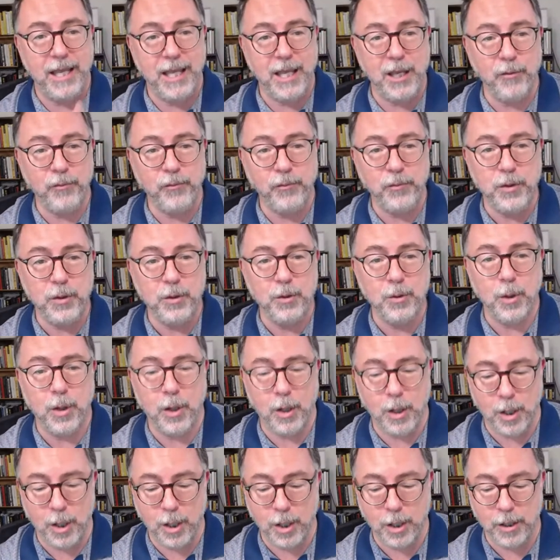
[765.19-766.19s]
If
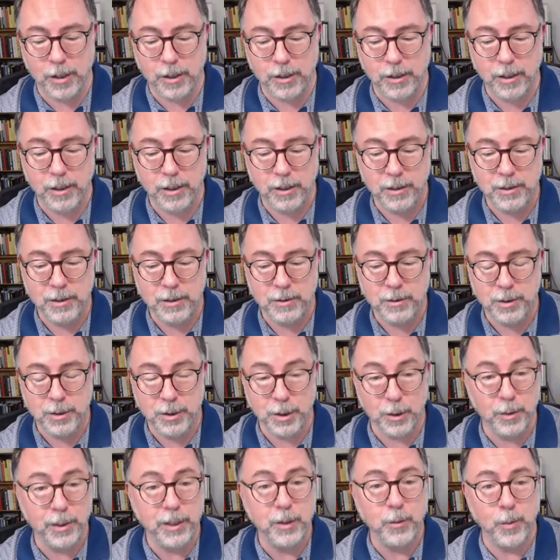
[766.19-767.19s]
you are
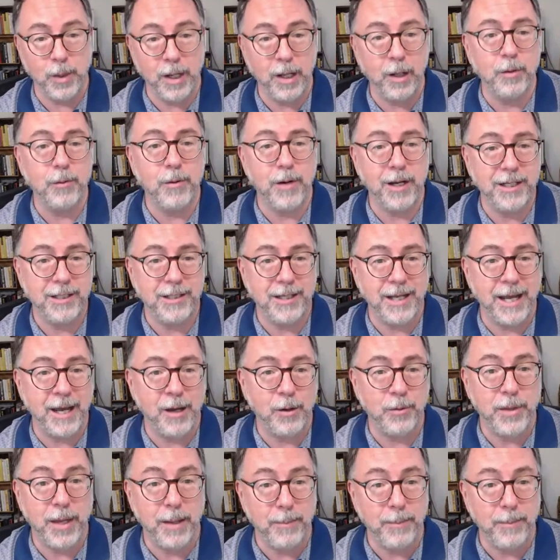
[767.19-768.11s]
doing well right now,